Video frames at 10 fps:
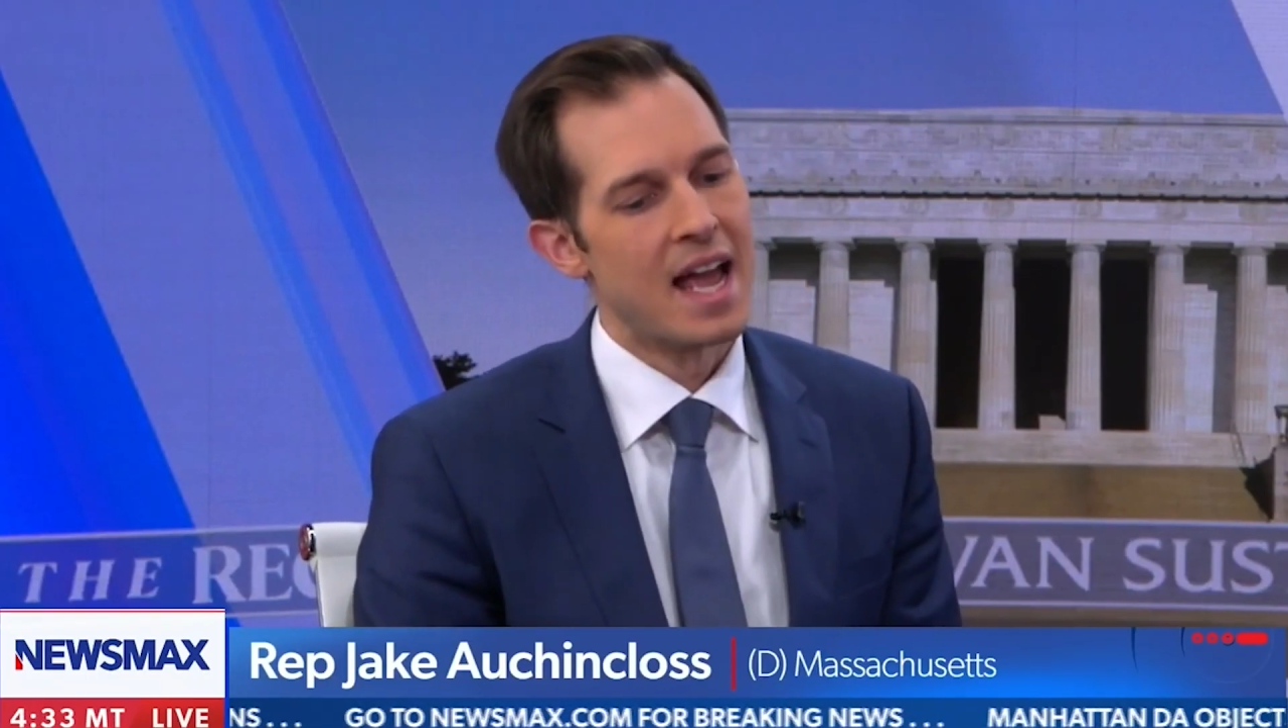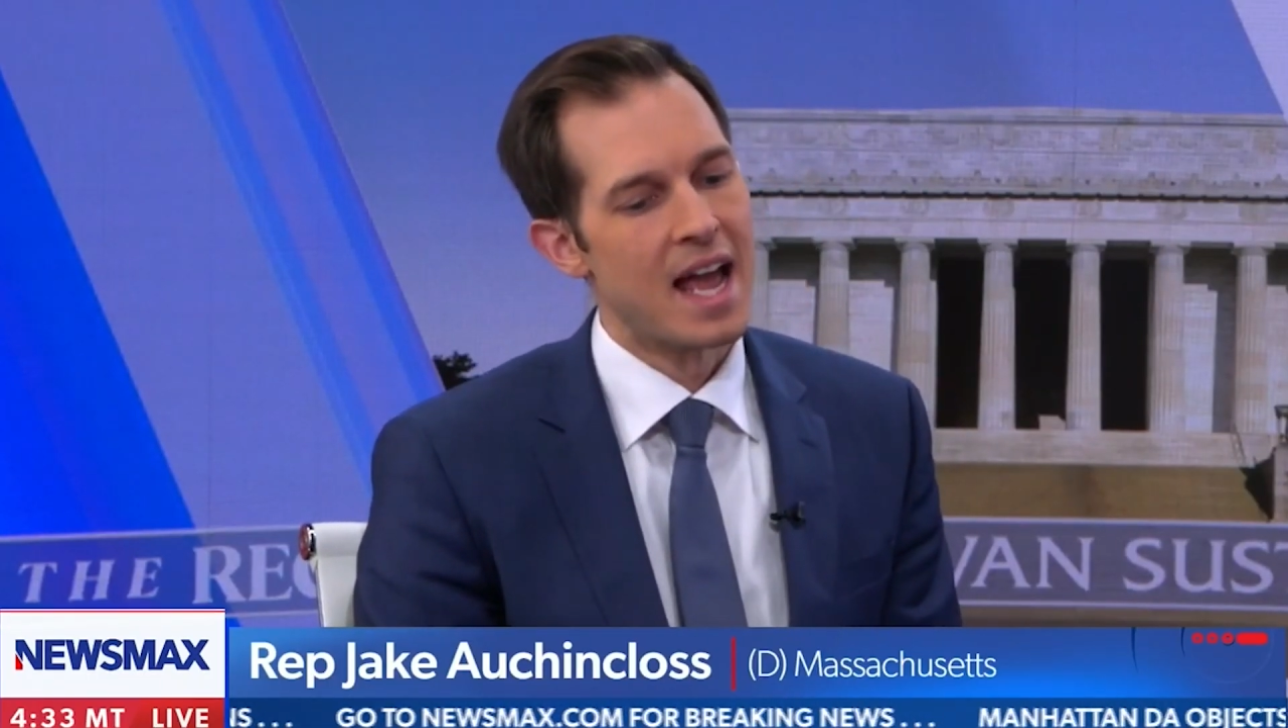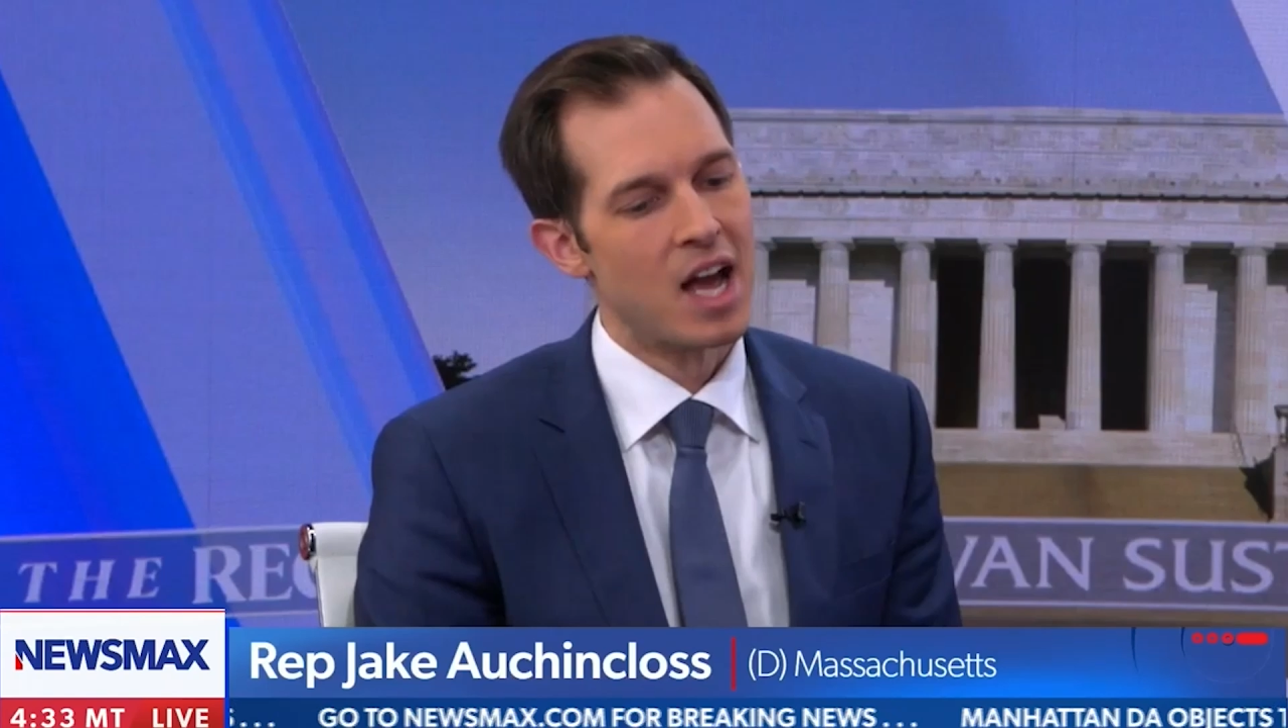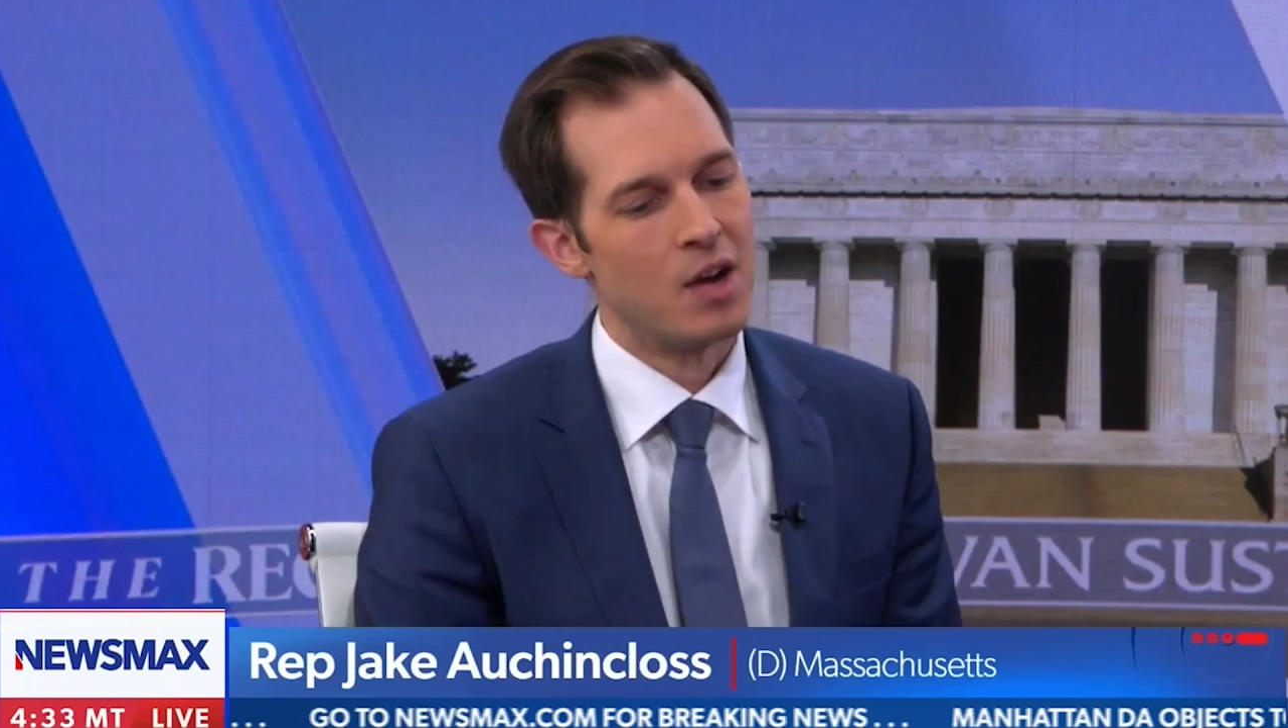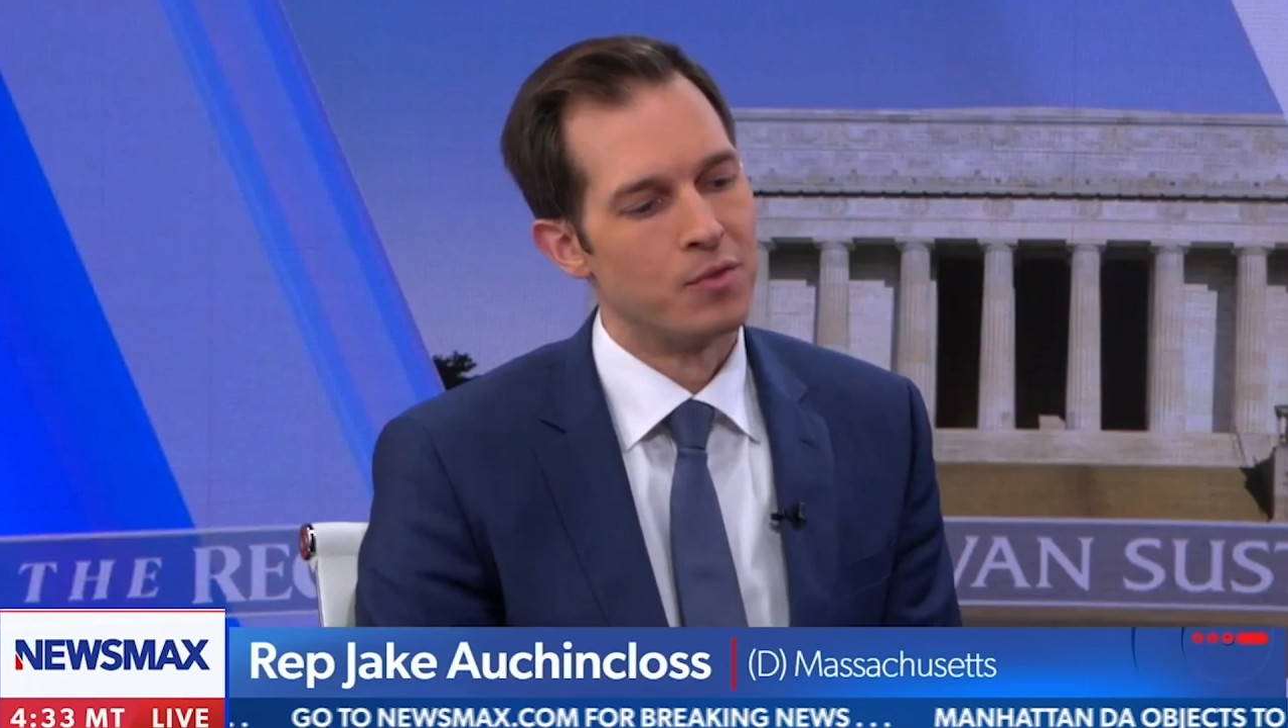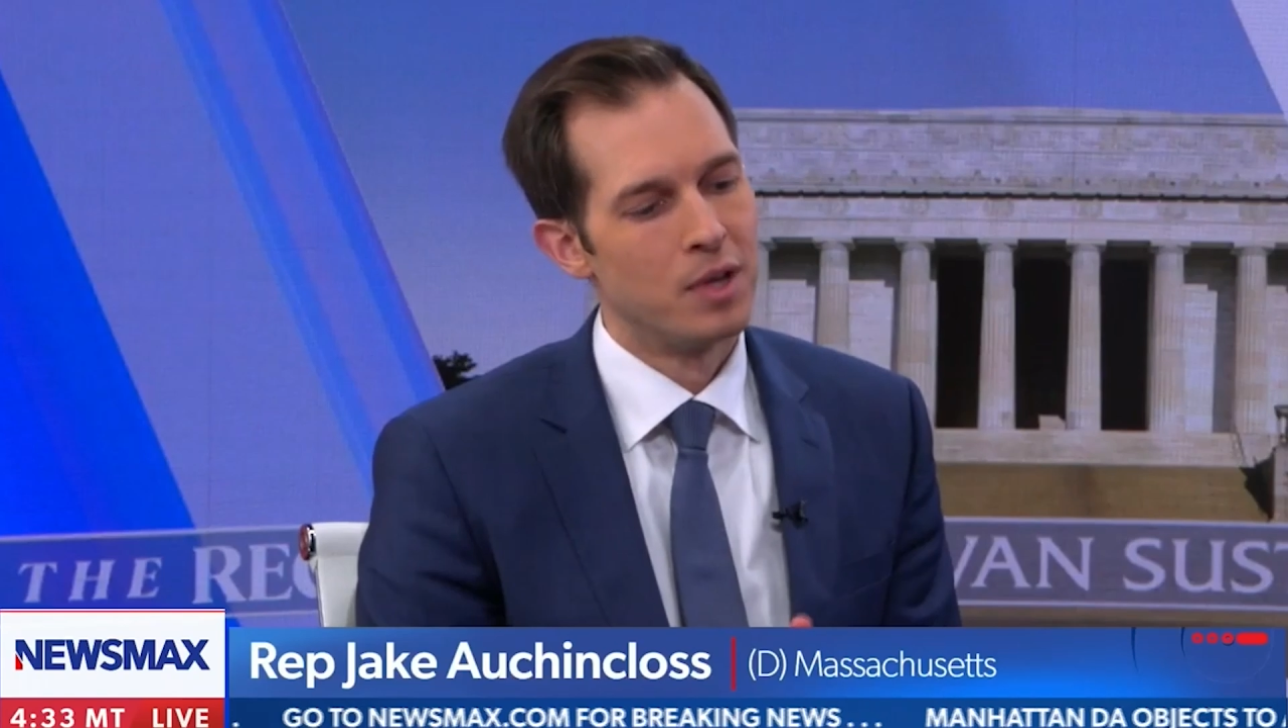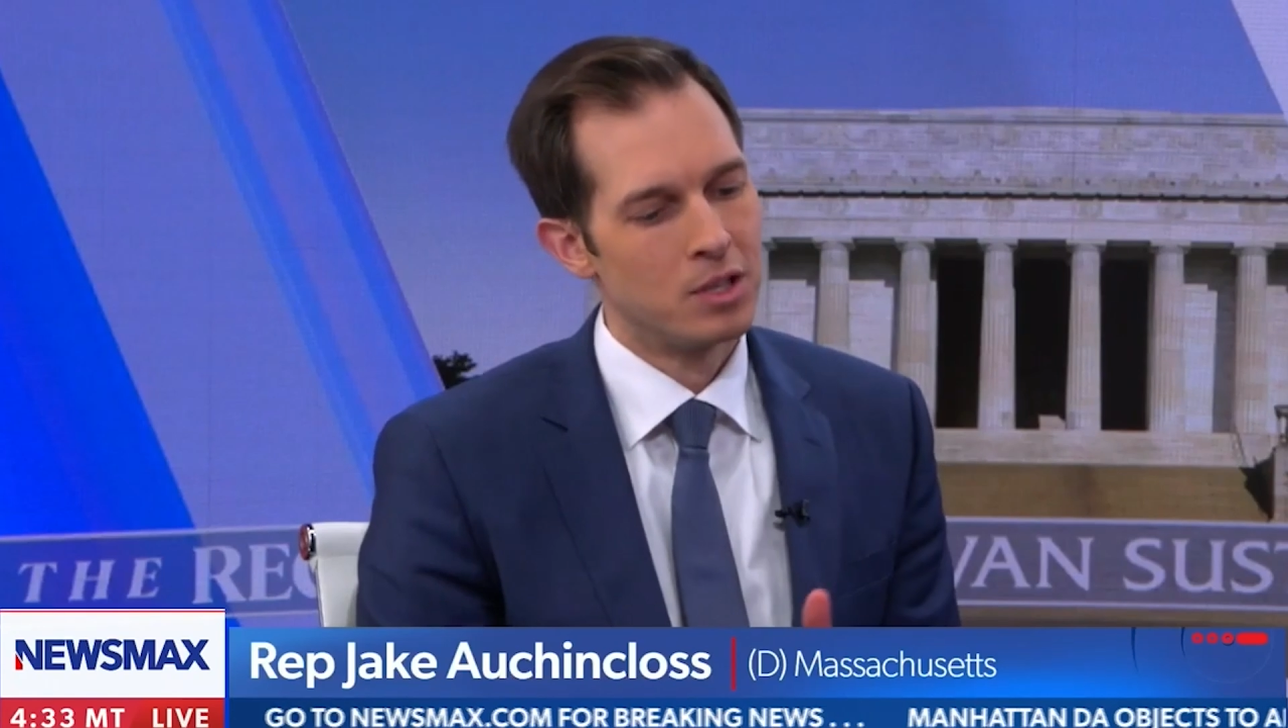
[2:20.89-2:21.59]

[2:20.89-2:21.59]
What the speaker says: have